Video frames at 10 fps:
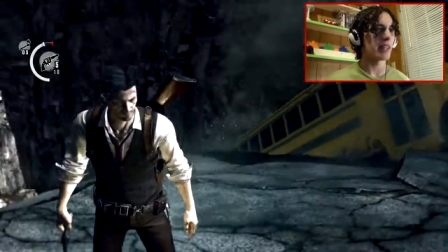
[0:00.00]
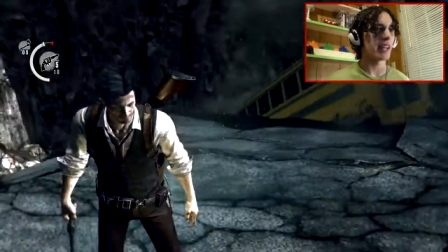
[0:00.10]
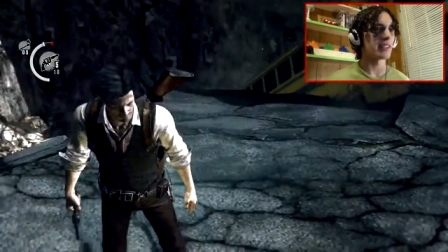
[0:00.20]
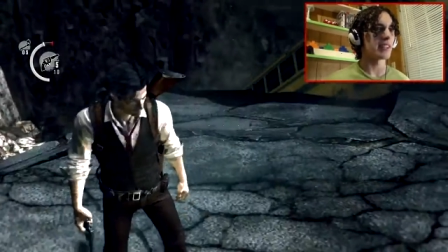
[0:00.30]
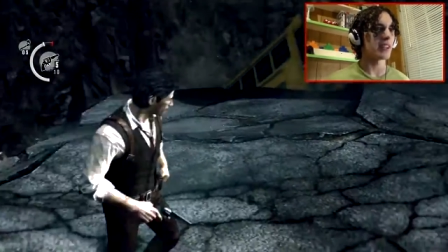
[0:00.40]

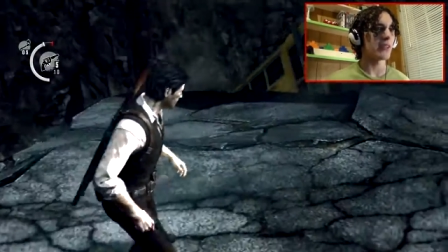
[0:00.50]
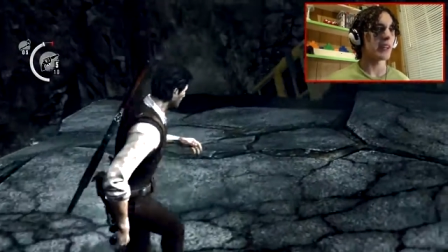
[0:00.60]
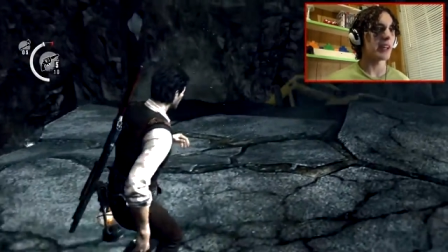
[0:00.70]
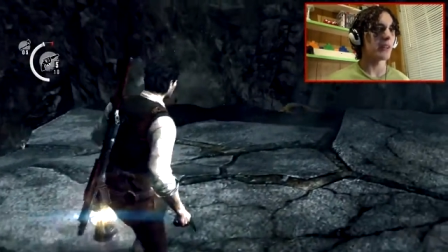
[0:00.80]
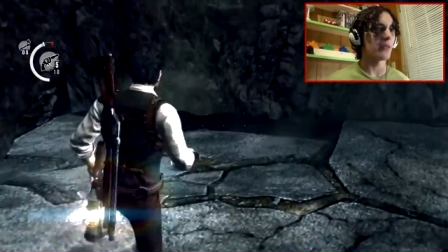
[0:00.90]
That's it. Go
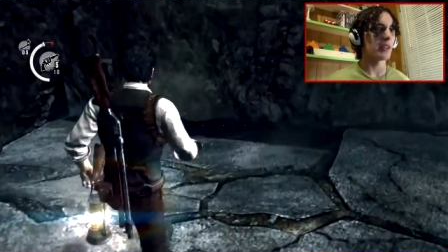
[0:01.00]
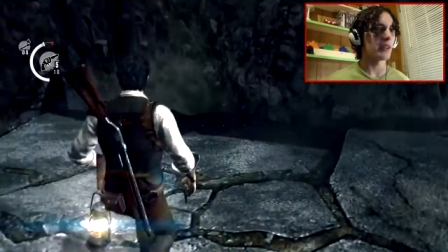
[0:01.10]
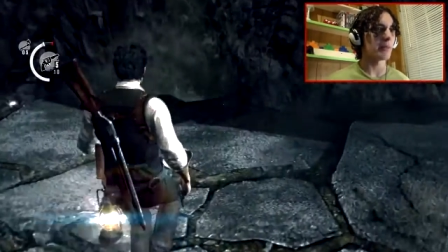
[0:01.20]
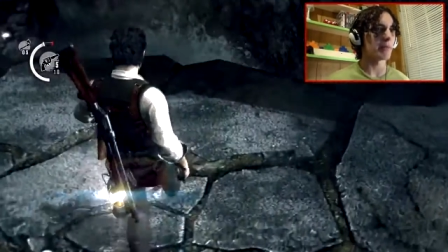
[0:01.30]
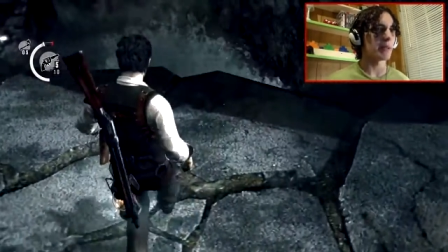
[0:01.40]
to hell where
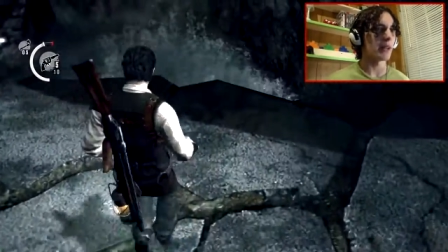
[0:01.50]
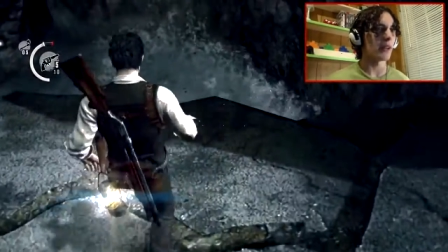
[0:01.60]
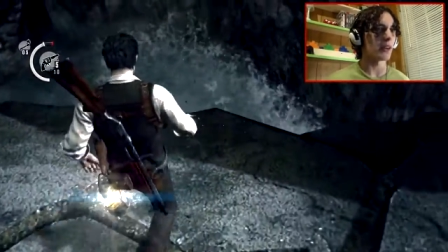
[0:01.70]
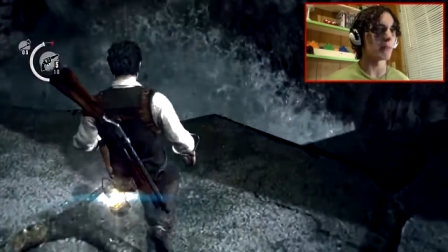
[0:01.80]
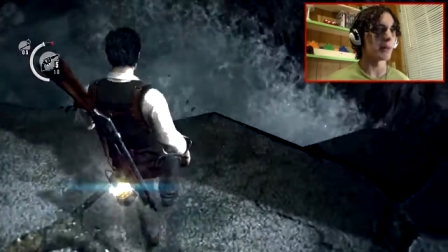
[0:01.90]
you
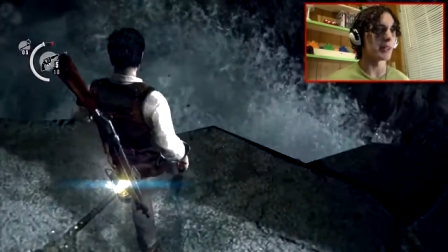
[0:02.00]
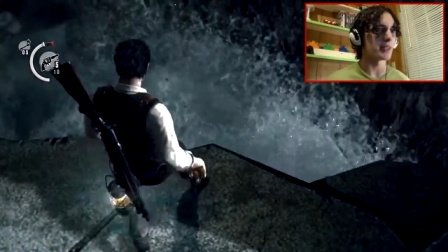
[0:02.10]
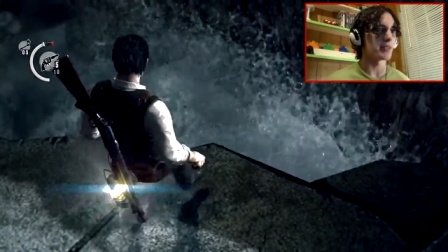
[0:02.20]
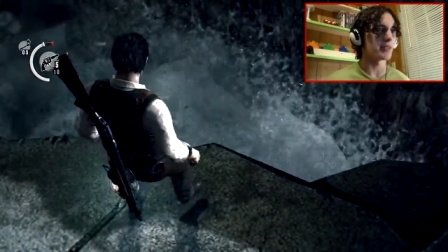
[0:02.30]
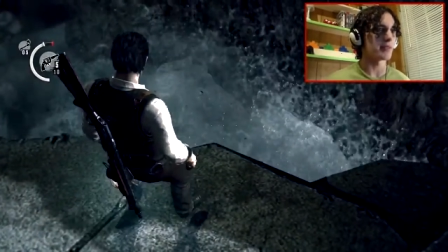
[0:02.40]
belong,
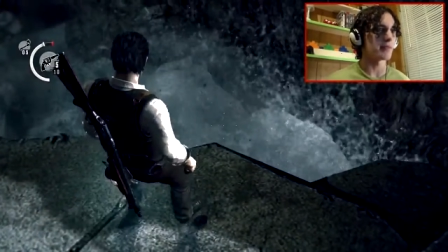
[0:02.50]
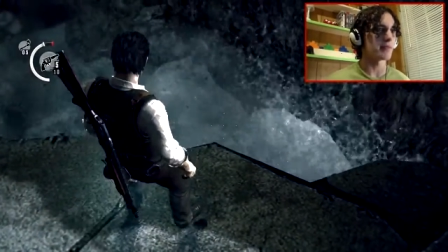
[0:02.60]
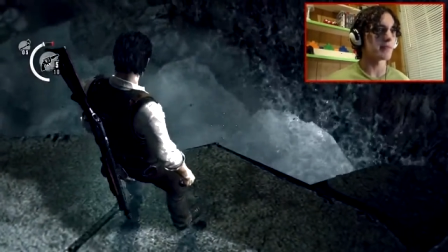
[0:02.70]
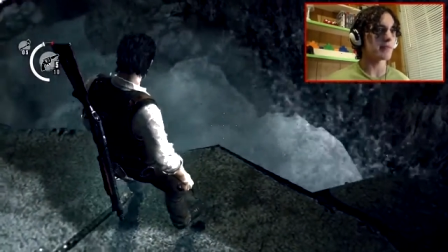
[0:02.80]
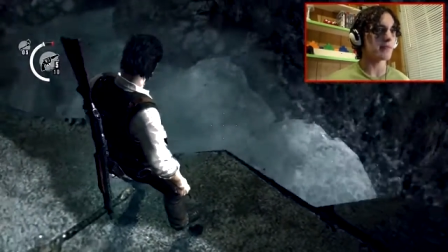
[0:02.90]
boss.
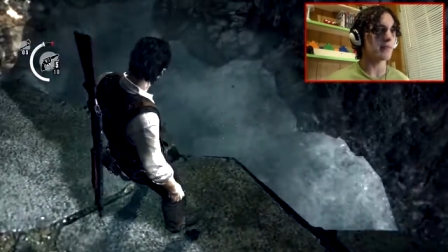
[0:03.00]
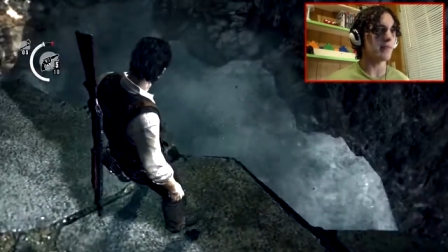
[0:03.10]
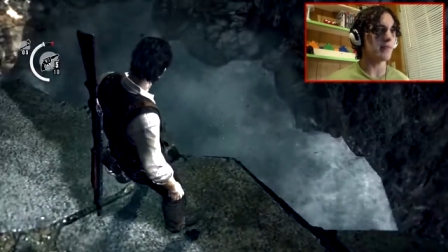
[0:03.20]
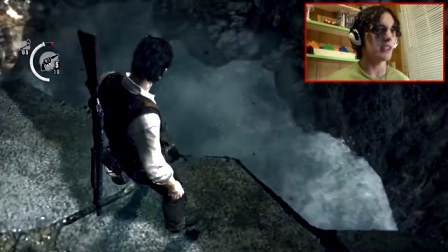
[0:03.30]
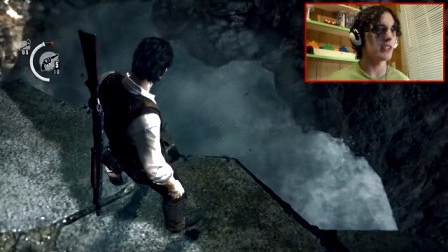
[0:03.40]

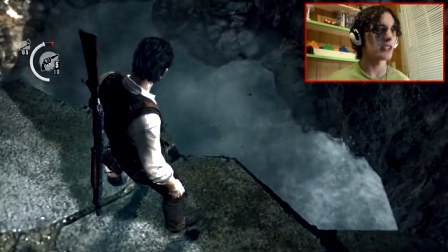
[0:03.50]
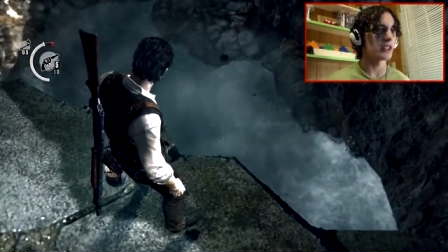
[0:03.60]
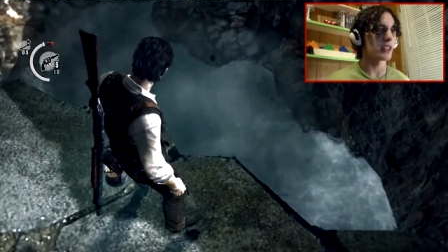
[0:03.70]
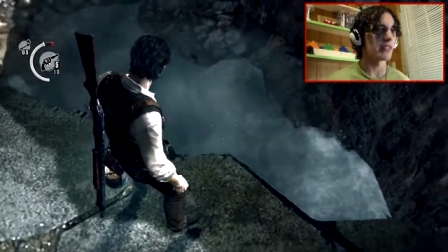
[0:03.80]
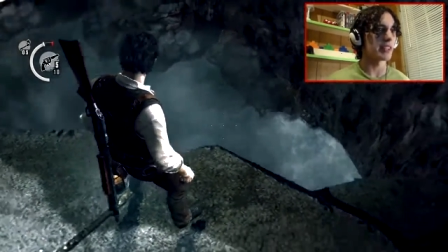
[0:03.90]
You
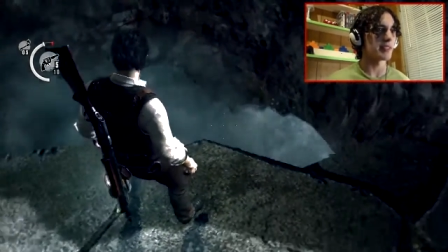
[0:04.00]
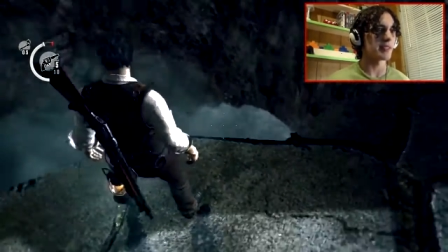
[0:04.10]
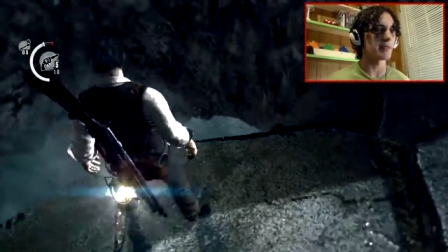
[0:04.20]
deserve it.